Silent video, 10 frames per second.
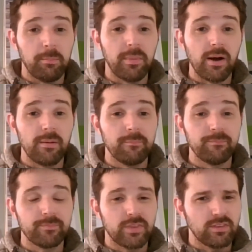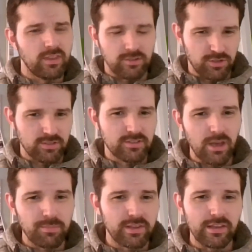but there's just
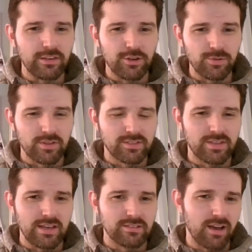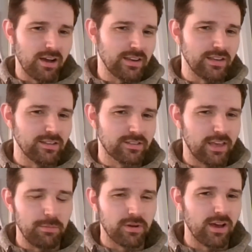something in you that says, I need to
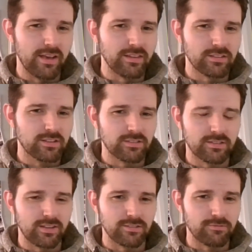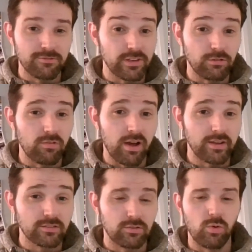keep an eye on this because it doesn't feel right.